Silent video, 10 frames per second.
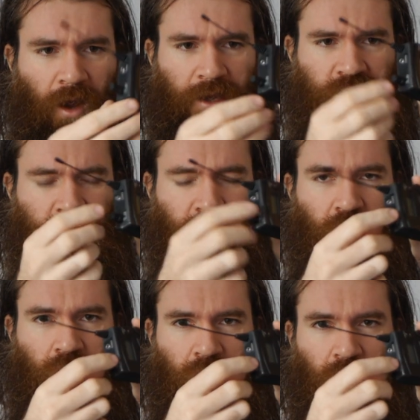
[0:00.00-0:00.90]
I do
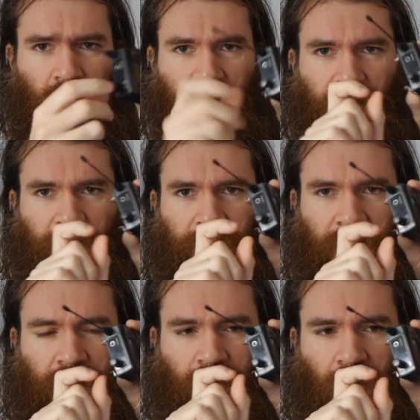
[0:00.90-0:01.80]
recall
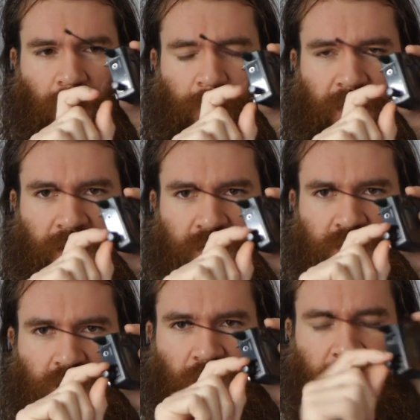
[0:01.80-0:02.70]
their knob being
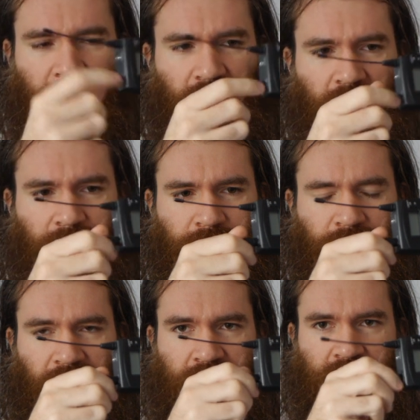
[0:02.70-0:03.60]
slightly
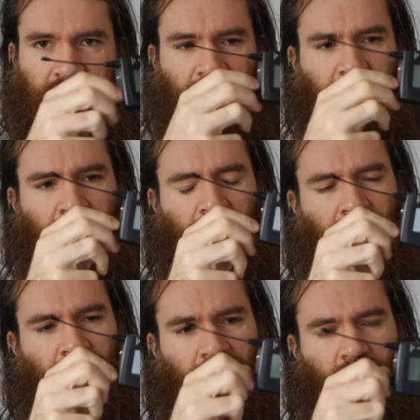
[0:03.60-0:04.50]
fatter.
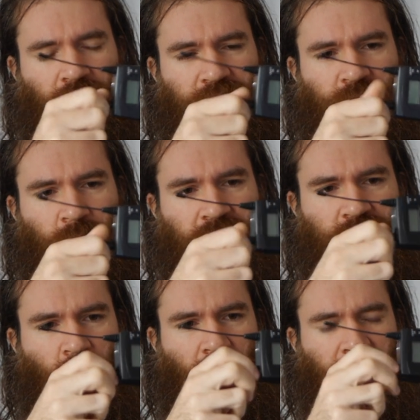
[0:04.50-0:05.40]
Well, this one
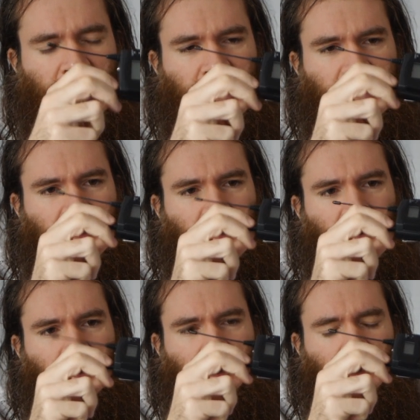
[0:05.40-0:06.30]
is quite
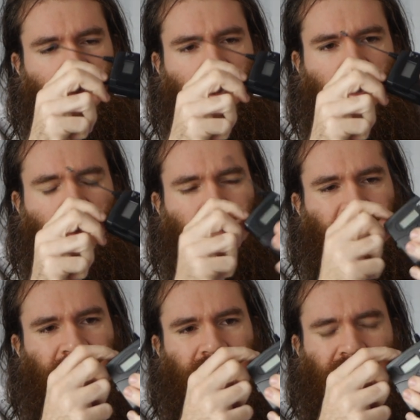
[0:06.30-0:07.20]
thinner. I
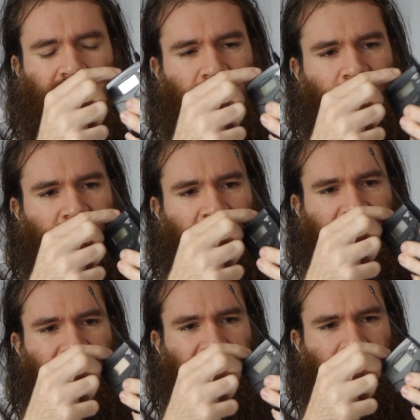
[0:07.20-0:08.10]
mean, maybe
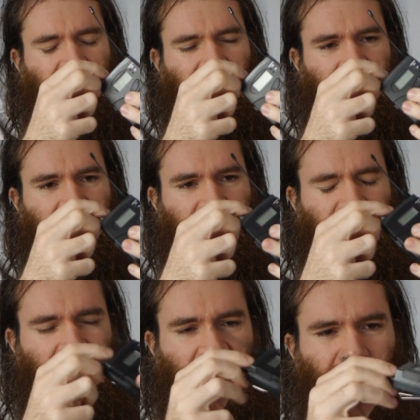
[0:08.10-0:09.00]
that's a negative
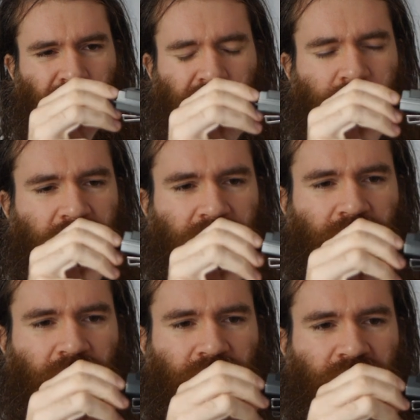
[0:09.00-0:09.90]
here, but
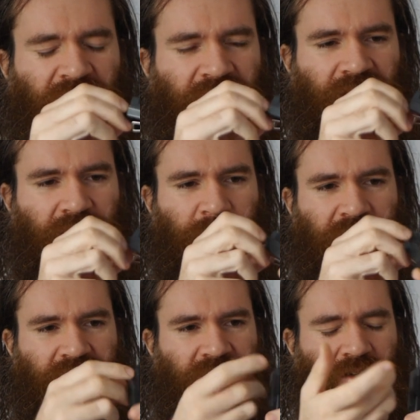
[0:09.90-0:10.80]
not really any
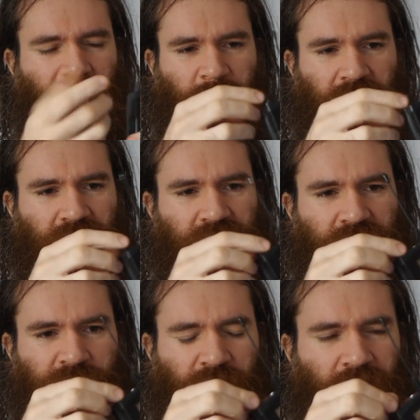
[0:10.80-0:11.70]
big deal. I mean,
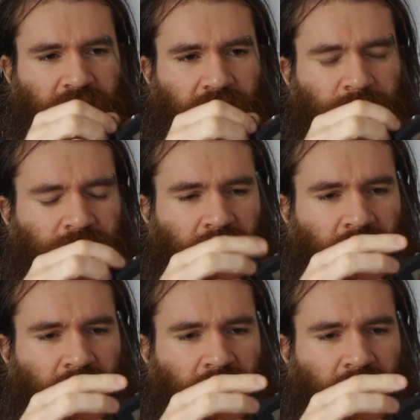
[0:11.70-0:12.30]
it's fine.